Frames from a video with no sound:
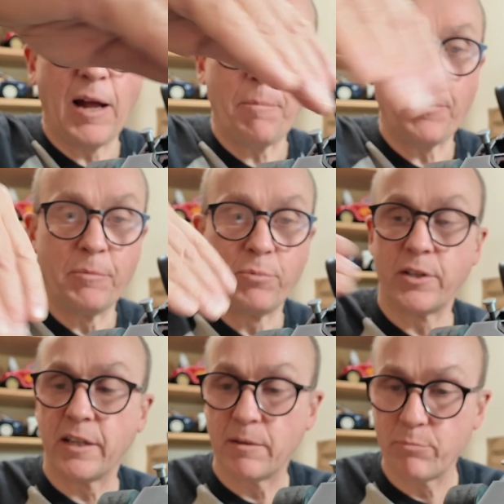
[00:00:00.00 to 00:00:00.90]
up the
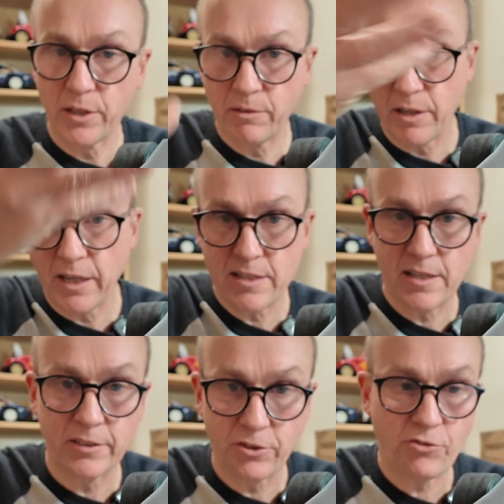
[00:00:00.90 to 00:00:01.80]
body. The bodywork has
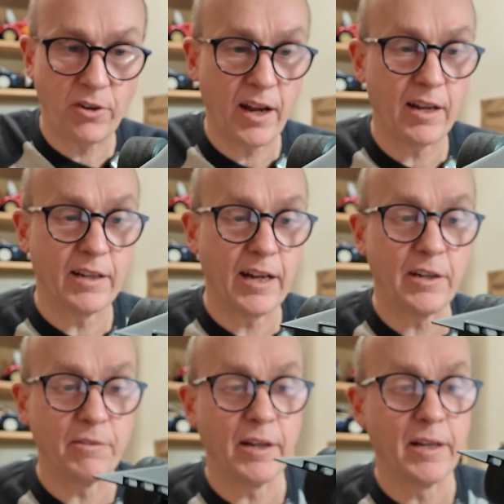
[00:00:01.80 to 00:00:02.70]
an under tray on it
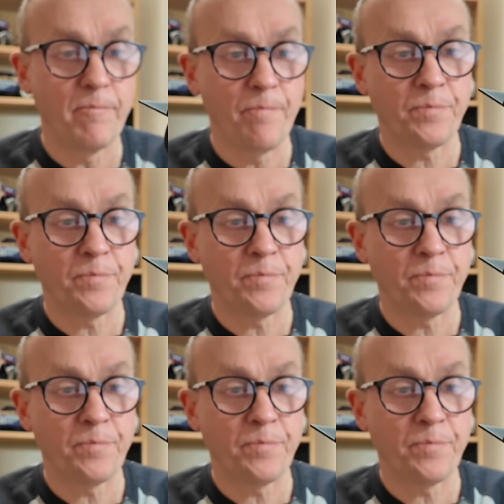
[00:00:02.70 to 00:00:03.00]
anyway,